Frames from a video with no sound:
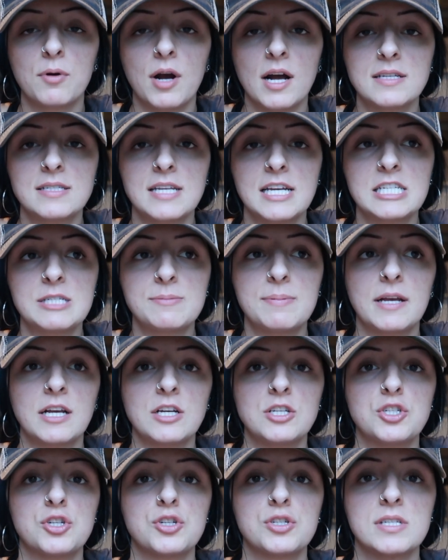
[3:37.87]
process
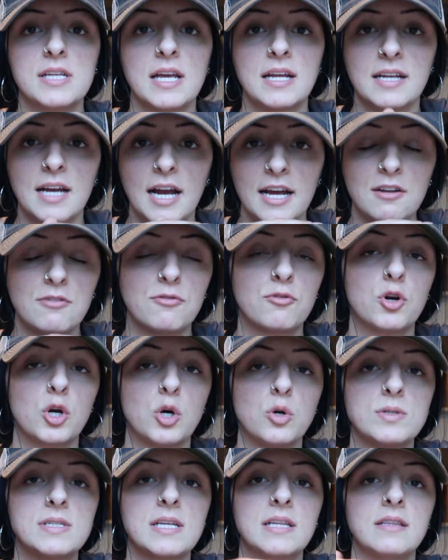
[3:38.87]
because your skin kind of grows